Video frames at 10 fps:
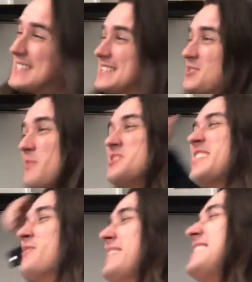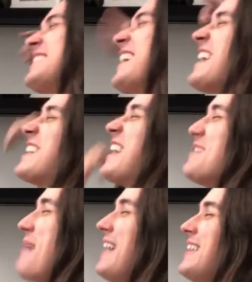this, so I'm just going to release it ahead of
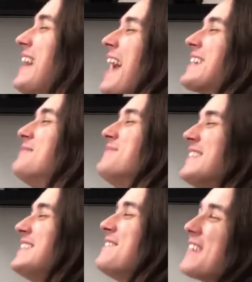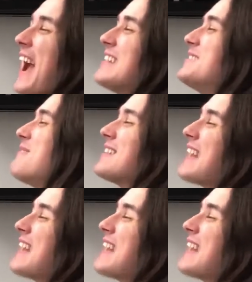time, and then had completely forgotten about